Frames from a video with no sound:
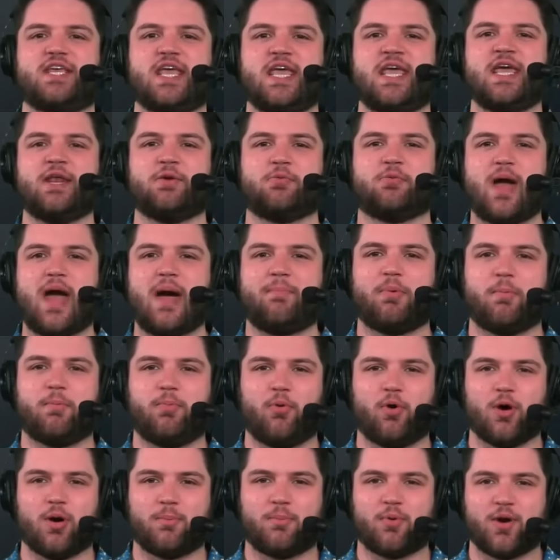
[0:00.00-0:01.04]
Ian
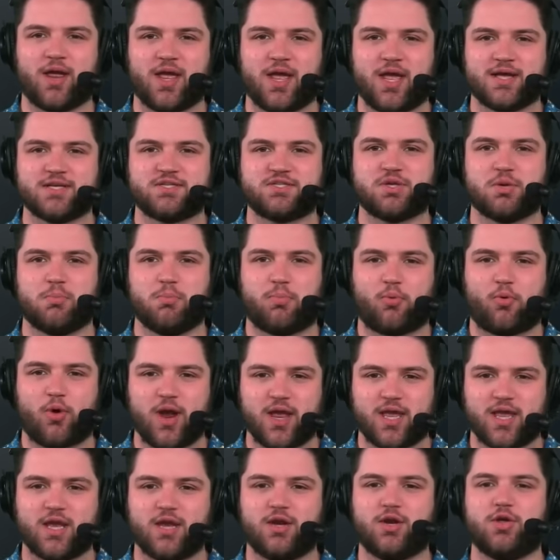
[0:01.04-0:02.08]
Rappaport bringing us some
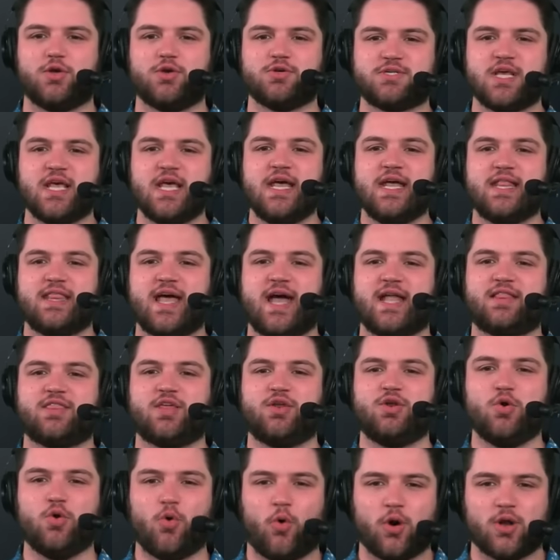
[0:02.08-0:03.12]
breaking news that the
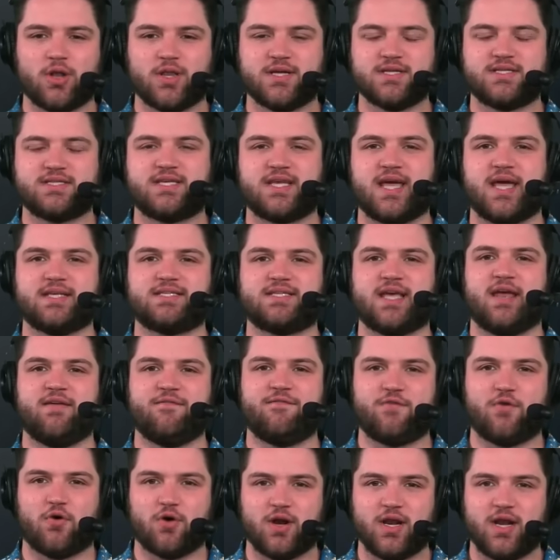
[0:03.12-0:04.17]
New Orleans Saints and
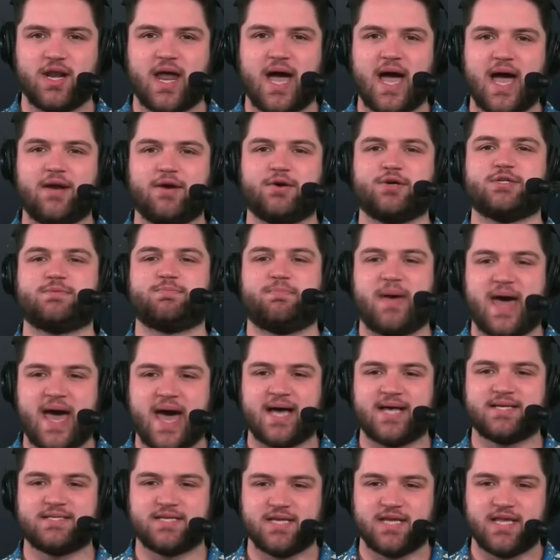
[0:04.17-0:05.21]
49ers
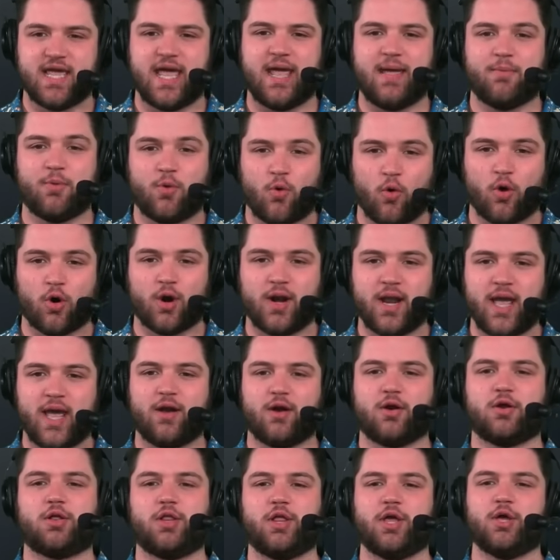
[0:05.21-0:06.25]
passing game
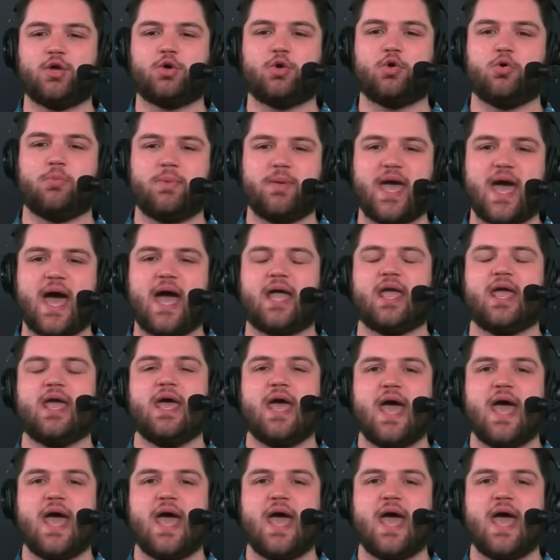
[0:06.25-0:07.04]
coordinator Klint Kubiak